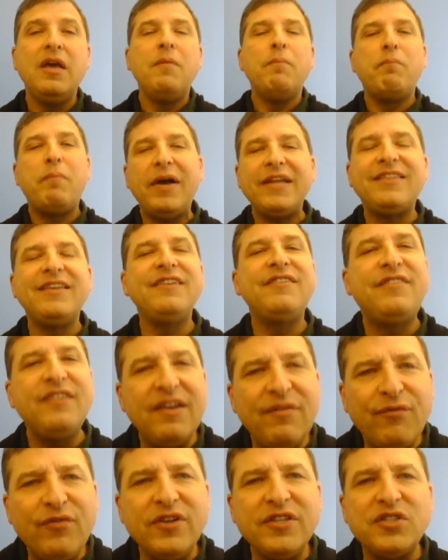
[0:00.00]
But the
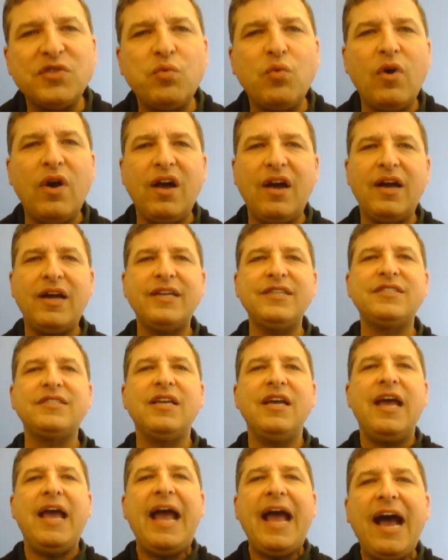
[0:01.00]
difference
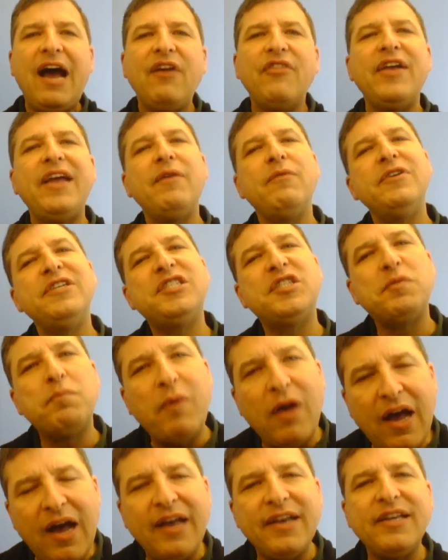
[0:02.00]
was how they
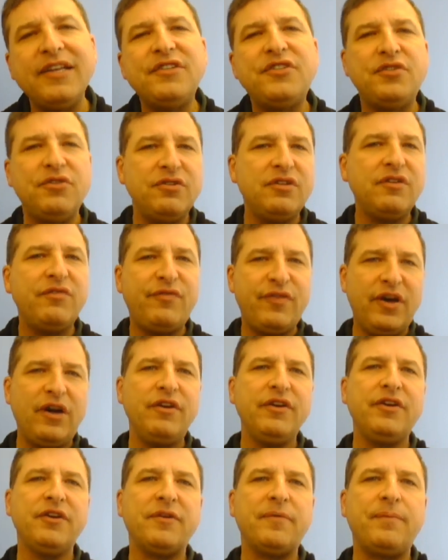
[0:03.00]
responded to the
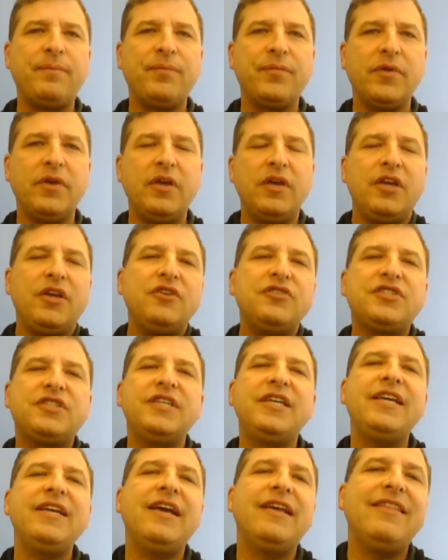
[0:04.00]
failure. You
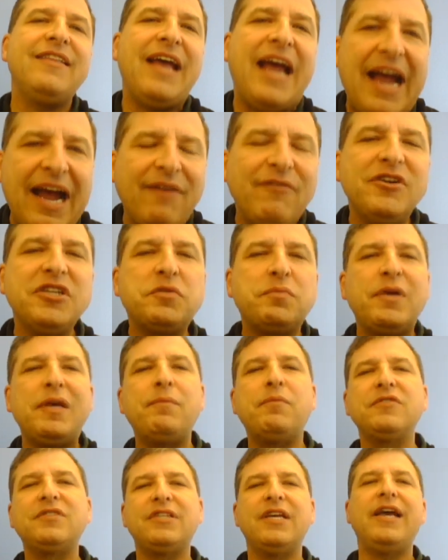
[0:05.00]
see, average
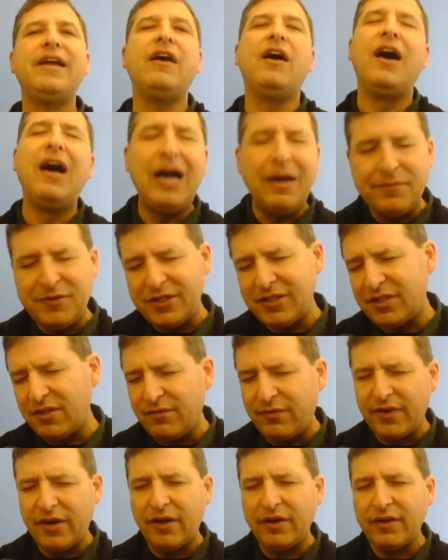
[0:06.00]
people say, oh, I'm just
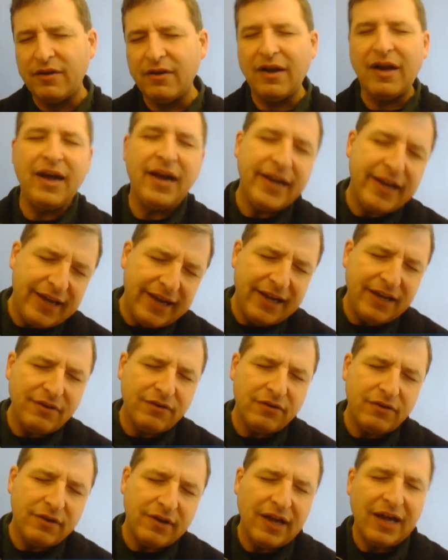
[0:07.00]
a failure. I can't
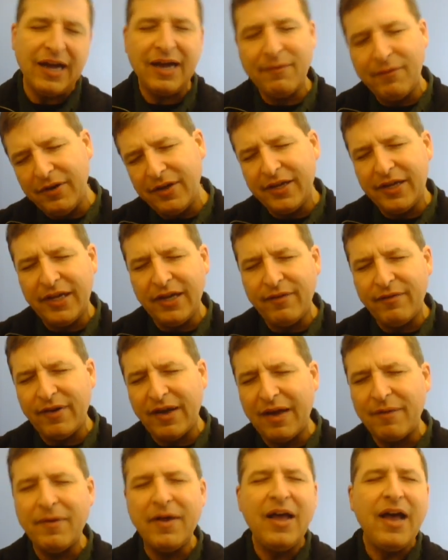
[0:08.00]
do it. I'm going to give
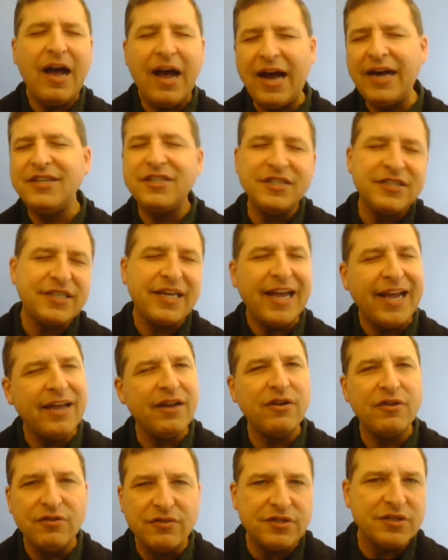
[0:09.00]
up. I just
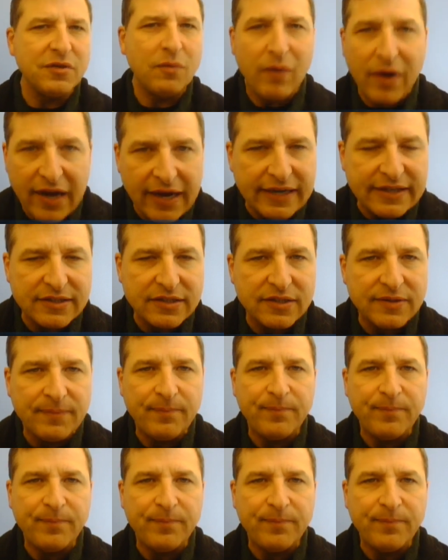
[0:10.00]
can't lose the weight.